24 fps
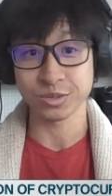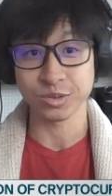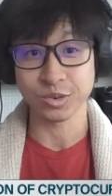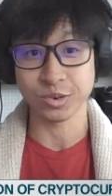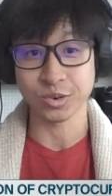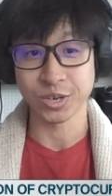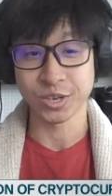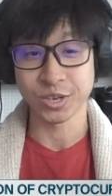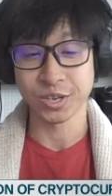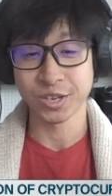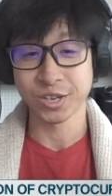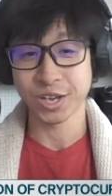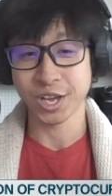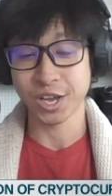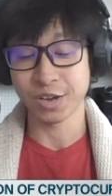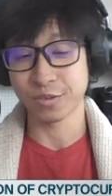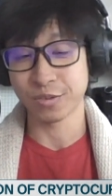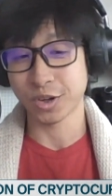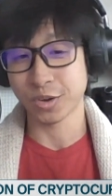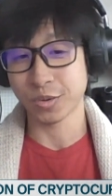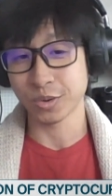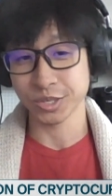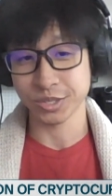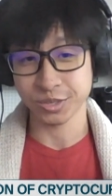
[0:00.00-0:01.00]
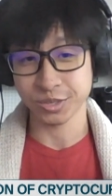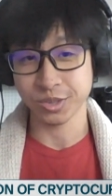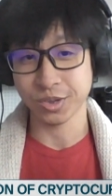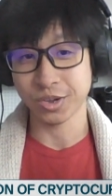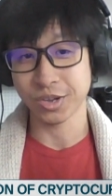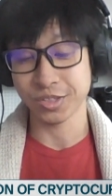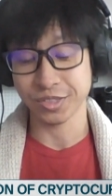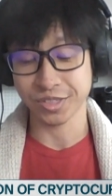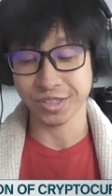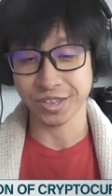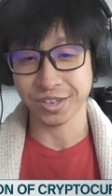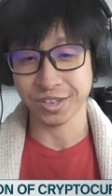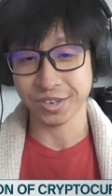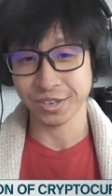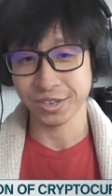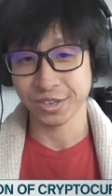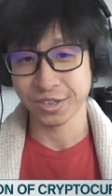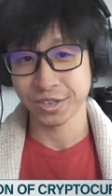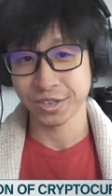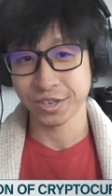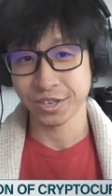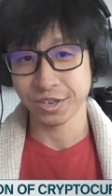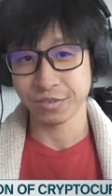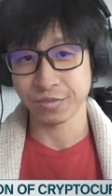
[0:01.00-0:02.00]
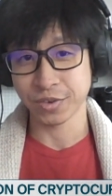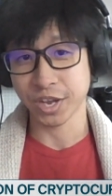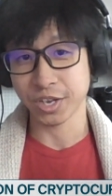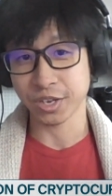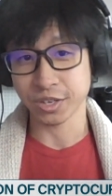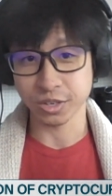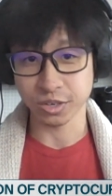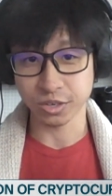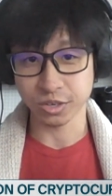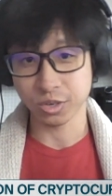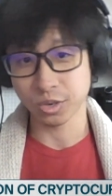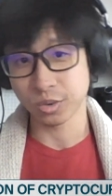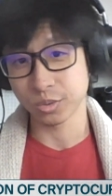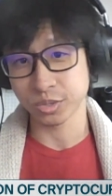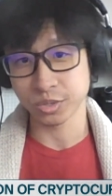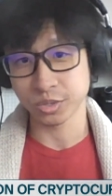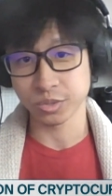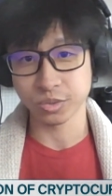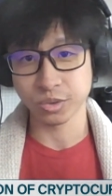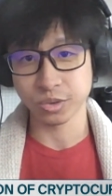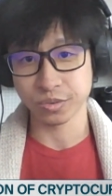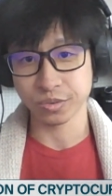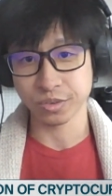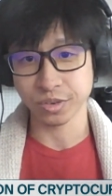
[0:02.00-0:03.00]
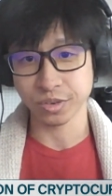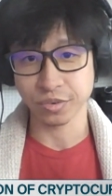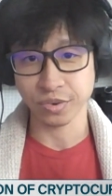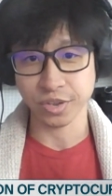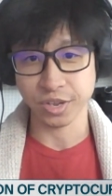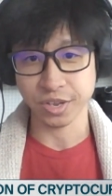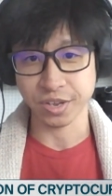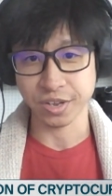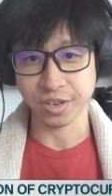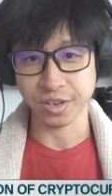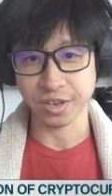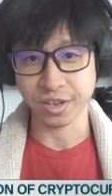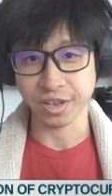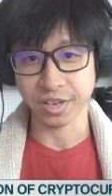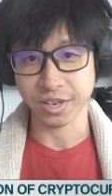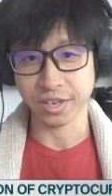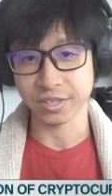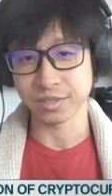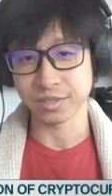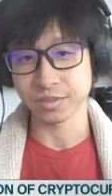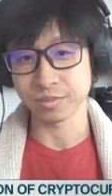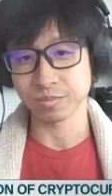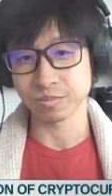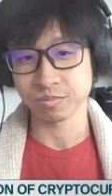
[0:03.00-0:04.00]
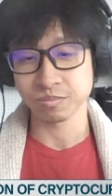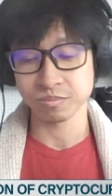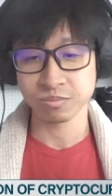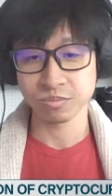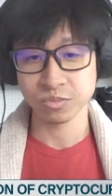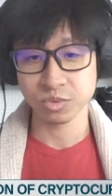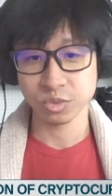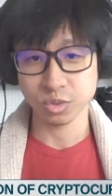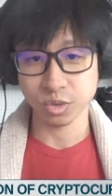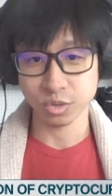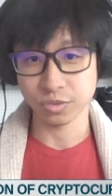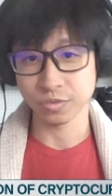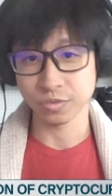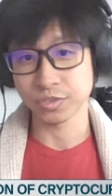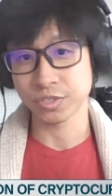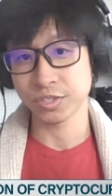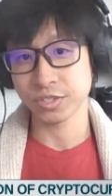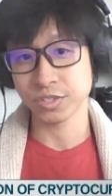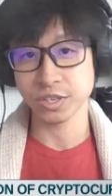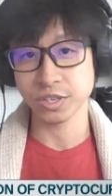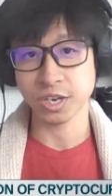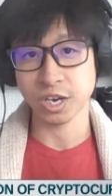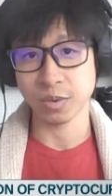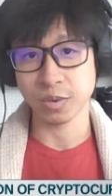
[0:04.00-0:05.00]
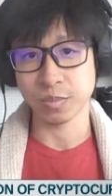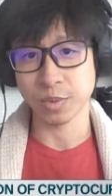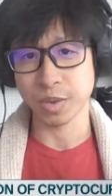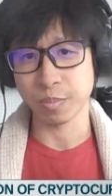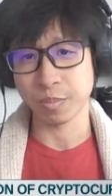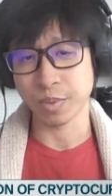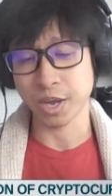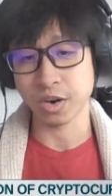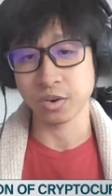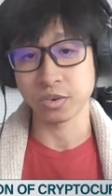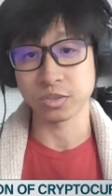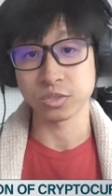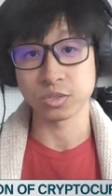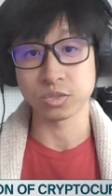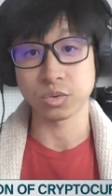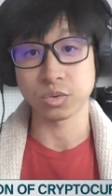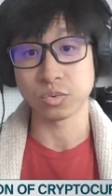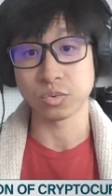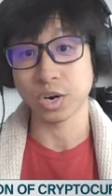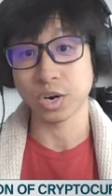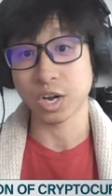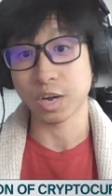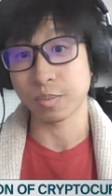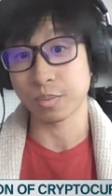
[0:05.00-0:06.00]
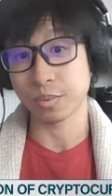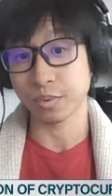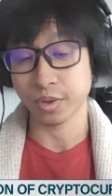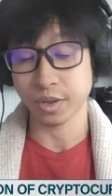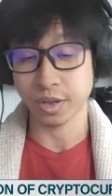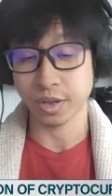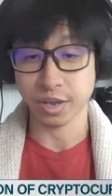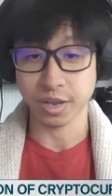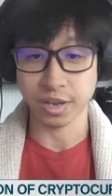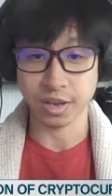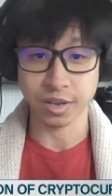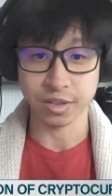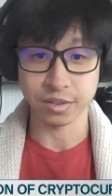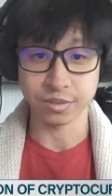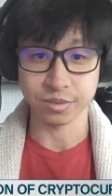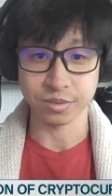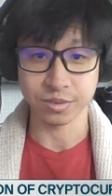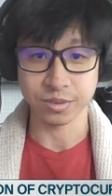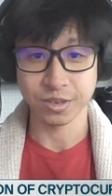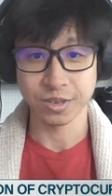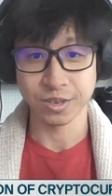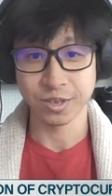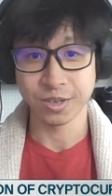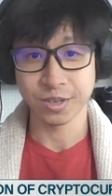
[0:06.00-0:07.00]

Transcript: So, I've always thought that if I can go to North Korea, I can sort of see how my parents grew up. And